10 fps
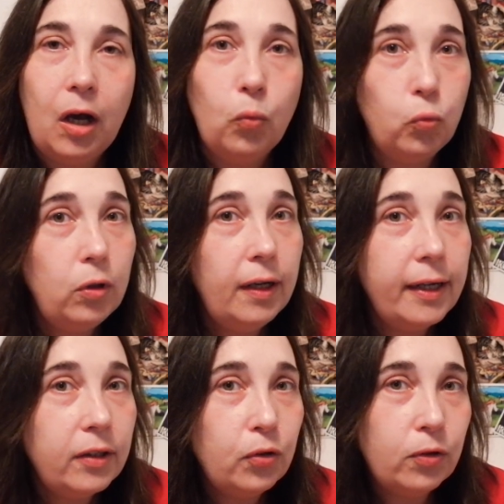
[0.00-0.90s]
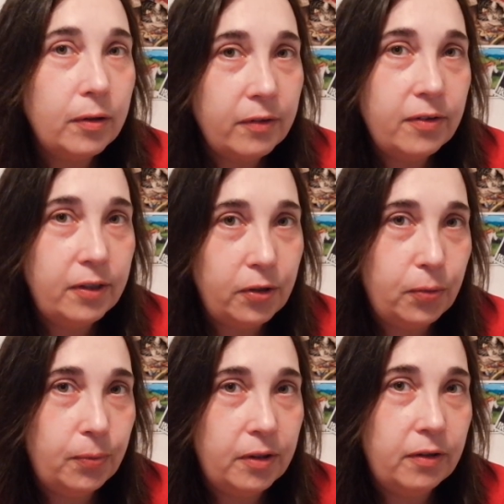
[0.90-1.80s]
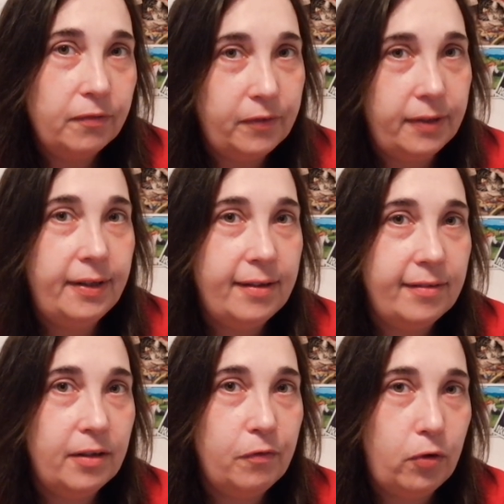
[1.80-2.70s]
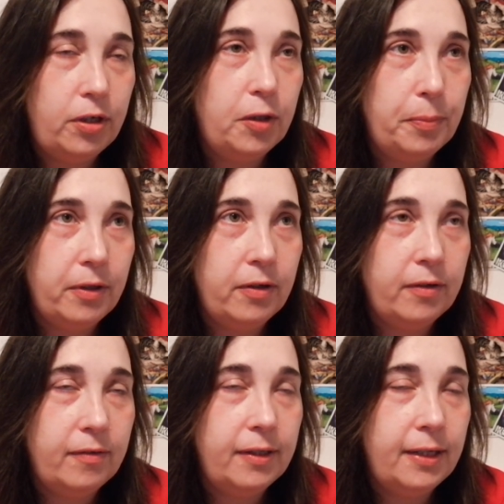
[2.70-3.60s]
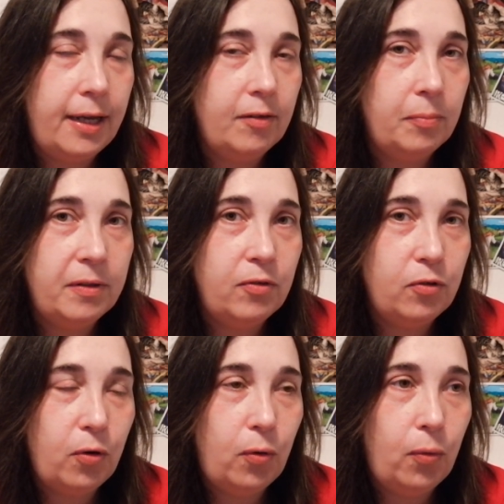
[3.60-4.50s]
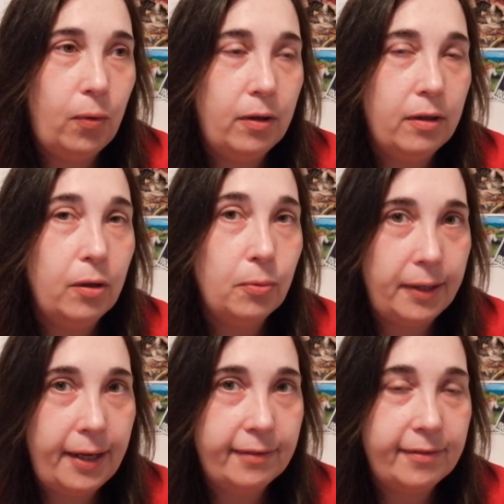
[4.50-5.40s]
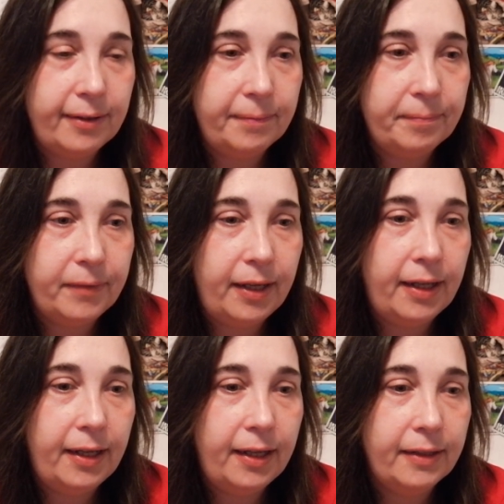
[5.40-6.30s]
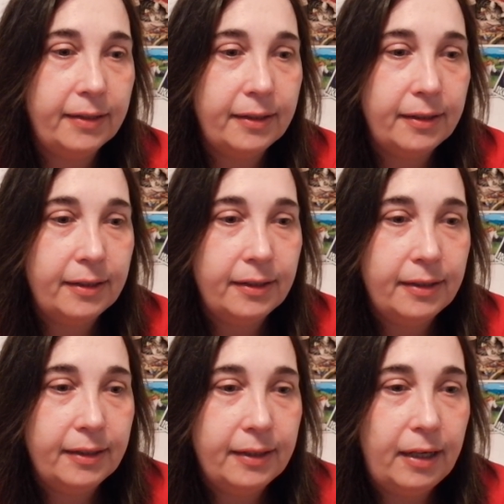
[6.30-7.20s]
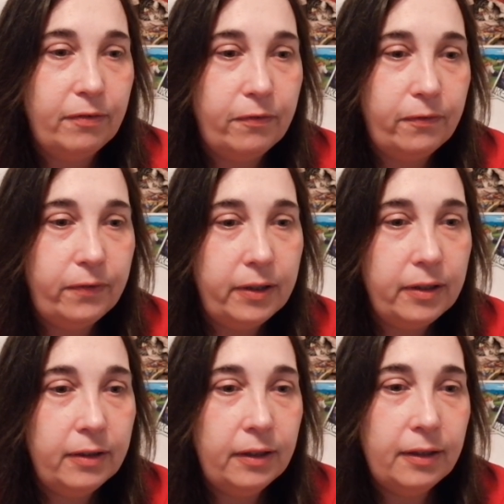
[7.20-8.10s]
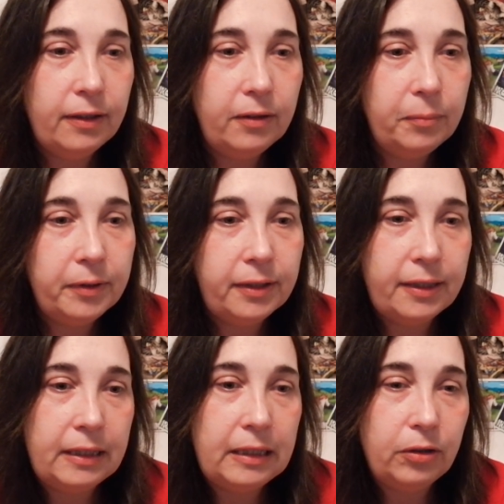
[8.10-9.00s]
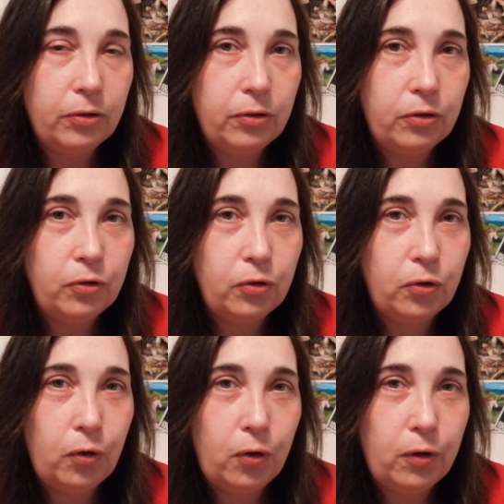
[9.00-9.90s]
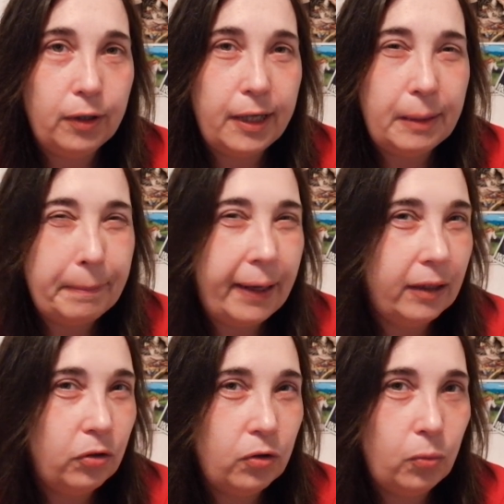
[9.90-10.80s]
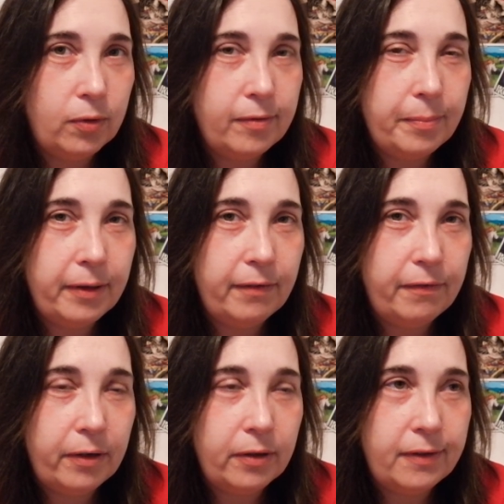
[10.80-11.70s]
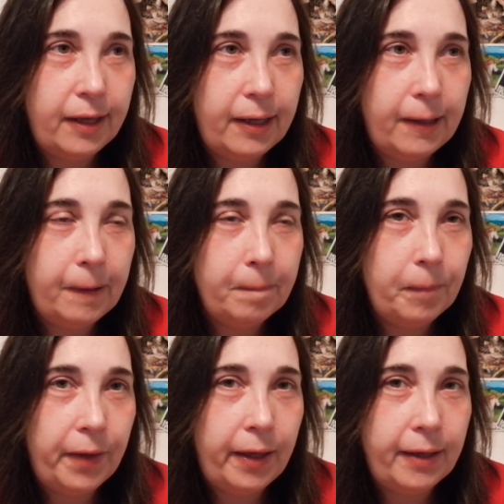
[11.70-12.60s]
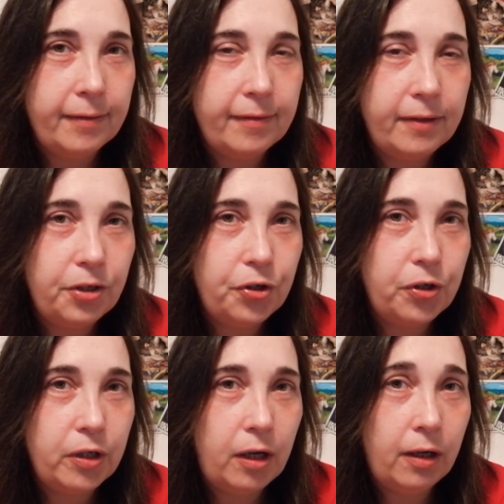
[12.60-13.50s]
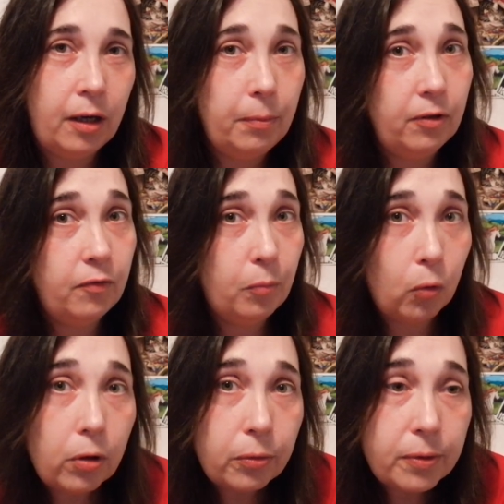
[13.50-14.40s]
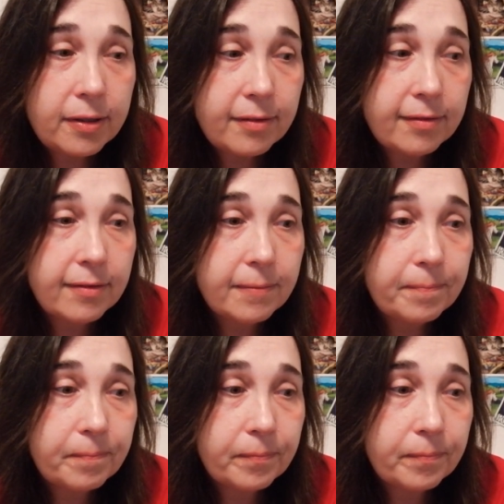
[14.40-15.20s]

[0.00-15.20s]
I would like to continue with the fantastic voyage because it has been so relaxing and I feel a little bit eager to go get back to the Once Upon a Fairy Tale and stitch a couple of more grids.